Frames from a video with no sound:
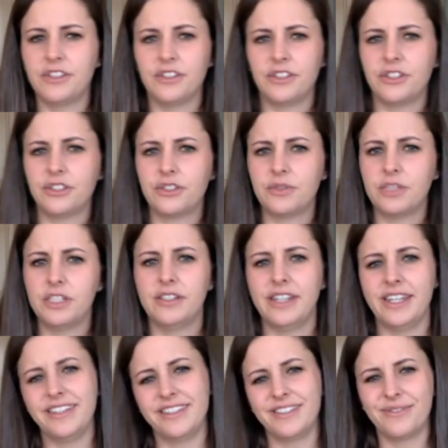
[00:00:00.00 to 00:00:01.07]
a little surreal
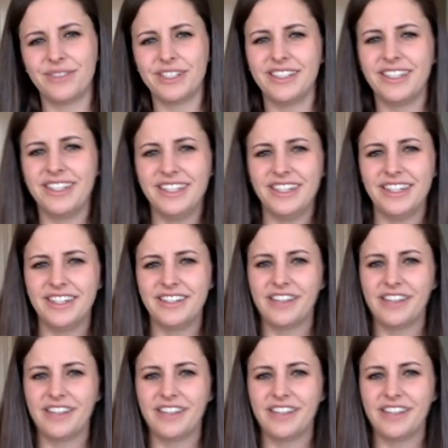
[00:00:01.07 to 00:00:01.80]
like, is it really here?